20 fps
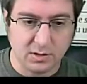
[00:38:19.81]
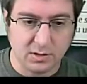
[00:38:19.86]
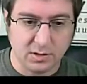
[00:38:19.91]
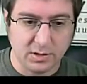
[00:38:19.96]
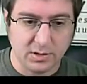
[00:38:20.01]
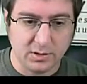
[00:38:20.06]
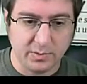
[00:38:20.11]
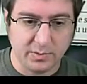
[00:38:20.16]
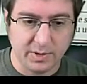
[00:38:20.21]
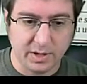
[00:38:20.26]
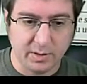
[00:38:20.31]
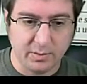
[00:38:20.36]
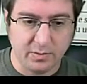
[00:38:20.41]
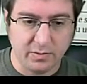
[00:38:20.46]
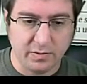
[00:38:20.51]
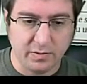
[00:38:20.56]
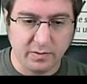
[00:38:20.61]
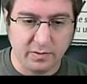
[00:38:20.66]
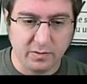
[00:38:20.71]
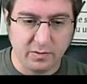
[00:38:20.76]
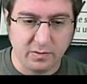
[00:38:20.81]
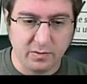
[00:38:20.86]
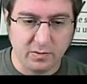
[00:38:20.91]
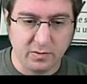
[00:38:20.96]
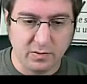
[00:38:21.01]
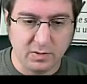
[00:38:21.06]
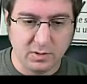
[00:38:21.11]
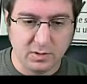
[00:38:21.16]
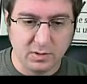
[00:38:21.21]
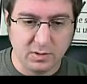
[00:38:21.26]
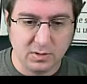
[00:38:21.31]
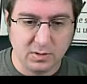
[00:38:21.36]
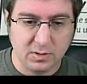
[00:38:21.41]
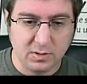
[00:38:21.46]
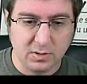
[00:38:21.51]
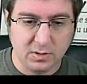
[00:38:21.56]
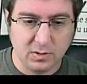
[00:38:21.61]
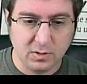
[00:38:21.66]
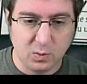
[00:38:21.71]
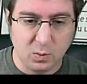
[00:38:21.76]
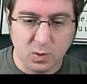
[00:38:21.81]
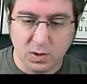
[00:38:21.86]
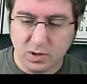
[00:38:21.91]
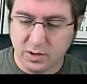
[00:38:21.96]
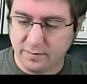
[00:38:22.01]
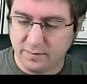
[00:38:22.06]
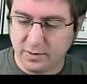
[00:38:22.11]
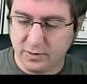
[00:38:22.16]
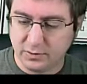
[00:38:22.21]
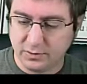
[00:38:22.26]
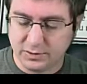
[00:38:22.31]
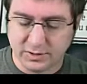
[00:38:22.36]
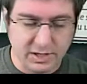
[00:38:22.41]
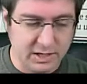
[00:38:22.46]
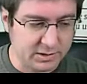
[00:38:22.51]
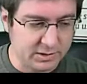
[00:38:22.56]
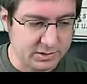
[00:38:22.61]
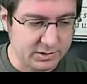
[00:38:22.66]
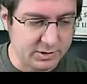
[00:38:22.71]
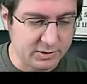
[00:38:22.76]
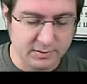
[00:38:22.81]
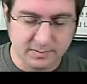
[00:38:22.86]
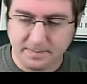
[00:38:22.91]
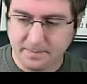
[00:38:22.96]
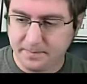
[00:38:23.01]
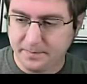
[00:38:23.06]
And he'll be able to do one of those next turn.